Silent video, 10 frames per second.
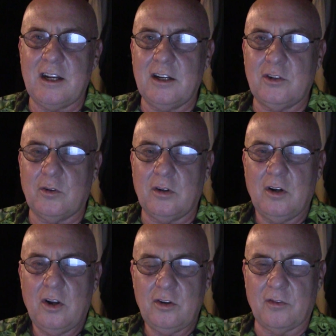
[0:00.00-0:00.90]
into it,
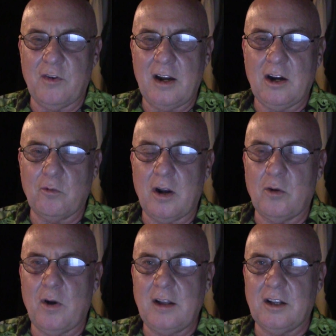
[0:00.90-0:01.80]
you'll find out right
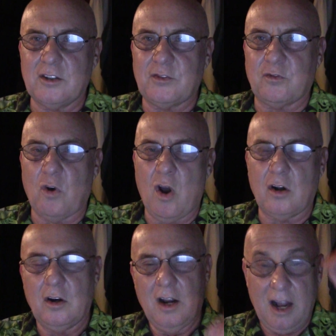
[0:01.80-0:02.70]
away that it's fraud,